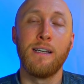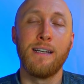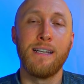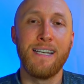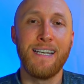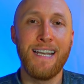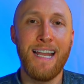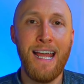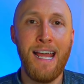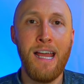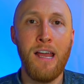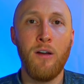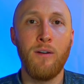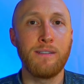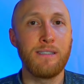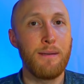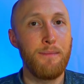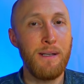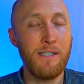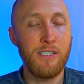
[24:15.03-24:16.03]
Now,
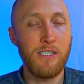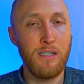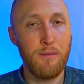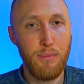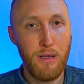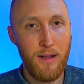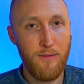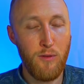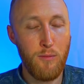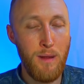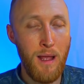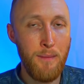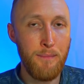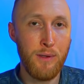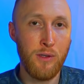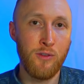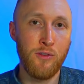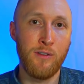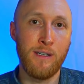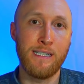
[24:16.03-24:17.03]
as I mentioned, the Platform App
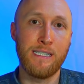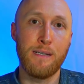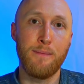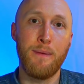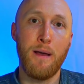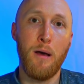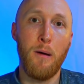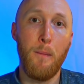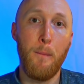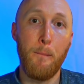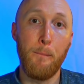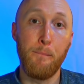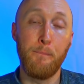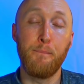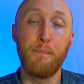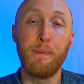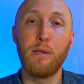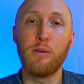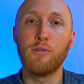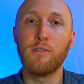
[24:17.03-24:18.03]
Builder, it's about
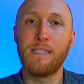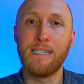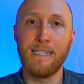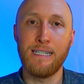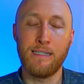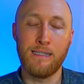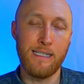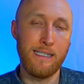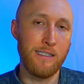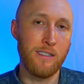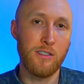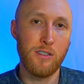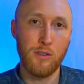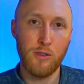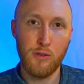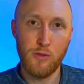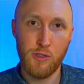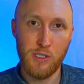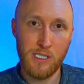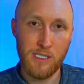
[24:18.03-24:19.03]
building these
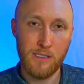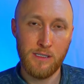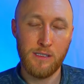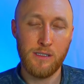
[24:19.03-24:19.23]
solutions.